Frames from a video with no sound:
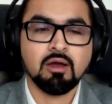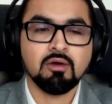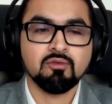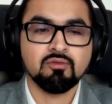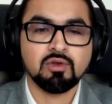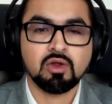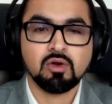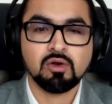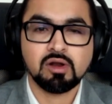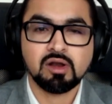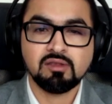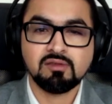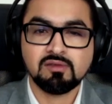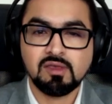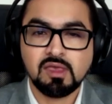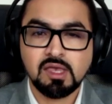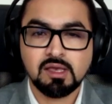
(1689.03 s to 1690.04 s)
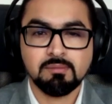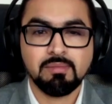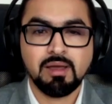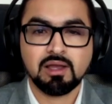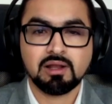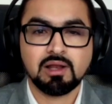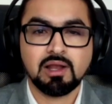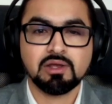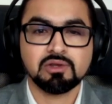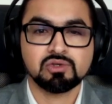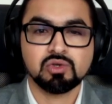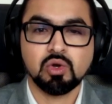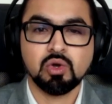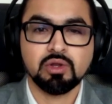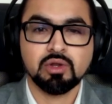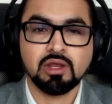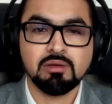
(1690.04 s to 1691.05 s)
We are already seeing a backlash
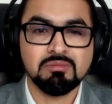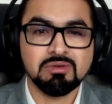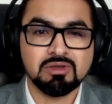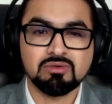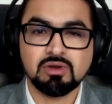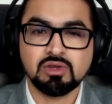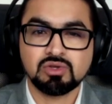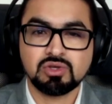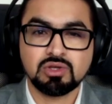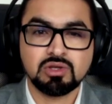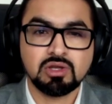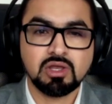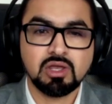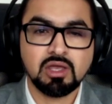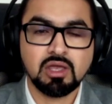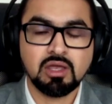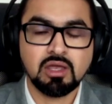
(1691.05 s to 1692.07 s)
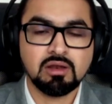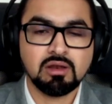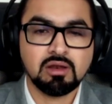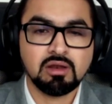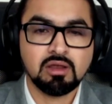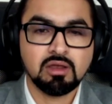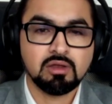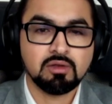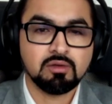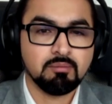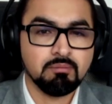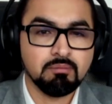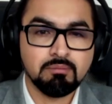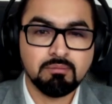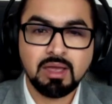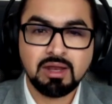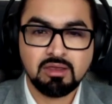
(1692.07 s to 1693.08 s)
on immigration in
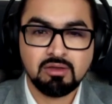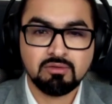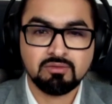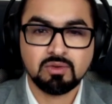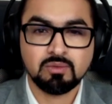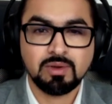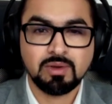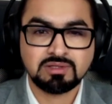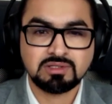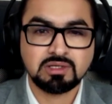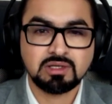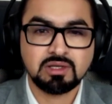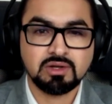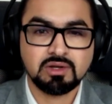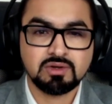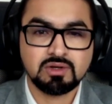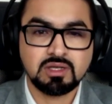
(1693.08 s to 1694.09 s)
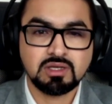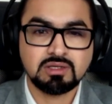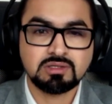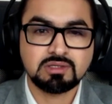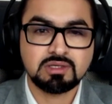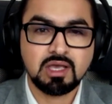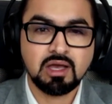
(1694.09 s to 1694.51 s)
many of the Western countries,